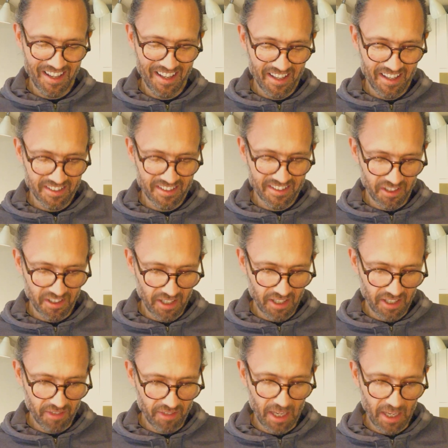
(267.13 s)
So you can have a
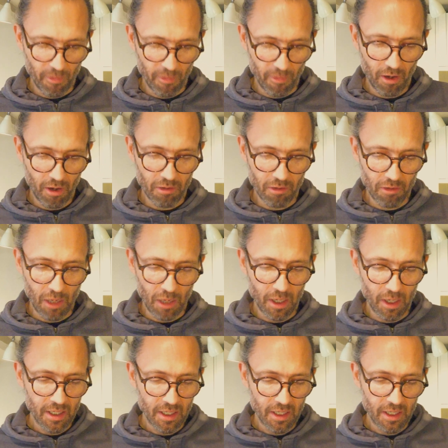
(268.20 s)
game of higher or lower.